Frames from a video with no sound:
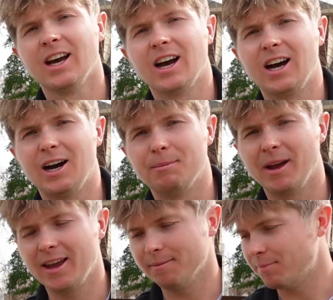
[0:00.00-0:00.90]

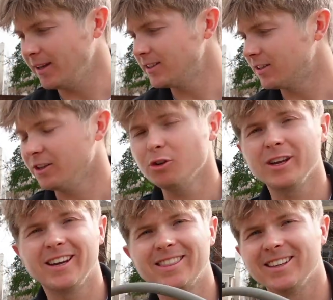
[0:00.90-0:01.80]
And basically you
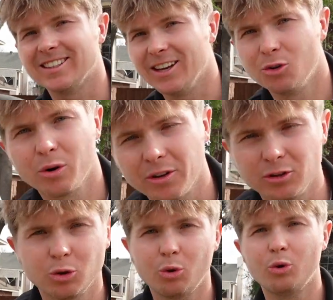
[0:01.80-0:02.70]
can get this at
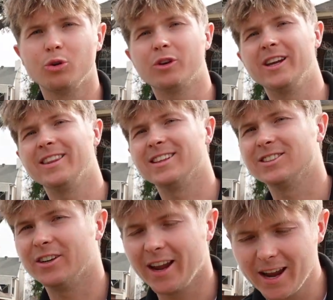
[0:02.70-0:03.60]
Northern Tool. You can get this
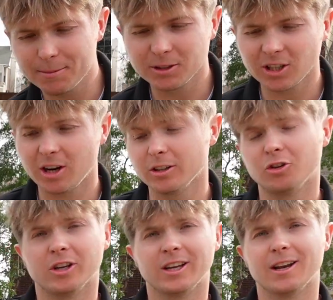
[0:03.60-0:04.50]
on Amazon. You
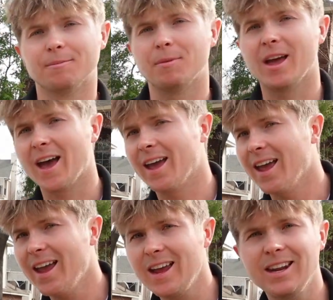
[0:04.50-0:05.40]
can get it at
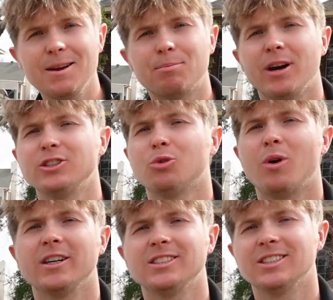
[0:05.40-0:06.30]
any pressure
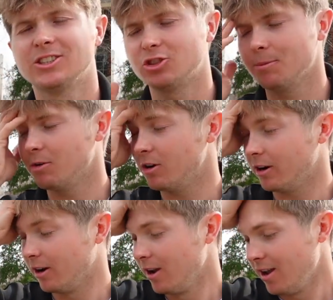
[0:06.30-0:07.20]
washing
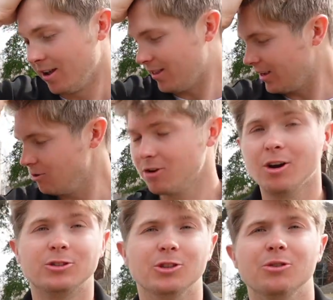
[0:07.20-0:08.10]
distributor that you
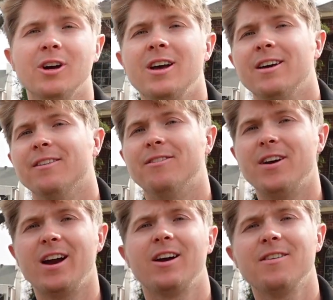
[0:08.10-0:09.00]
go to.
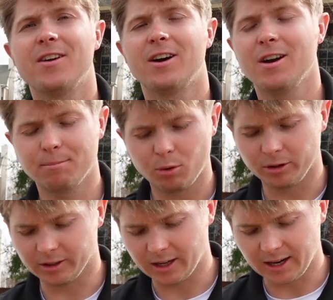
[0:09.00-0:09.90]
Very, very
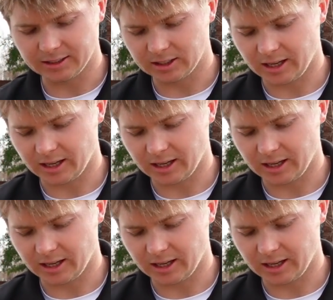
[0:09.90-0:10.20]
important, guys.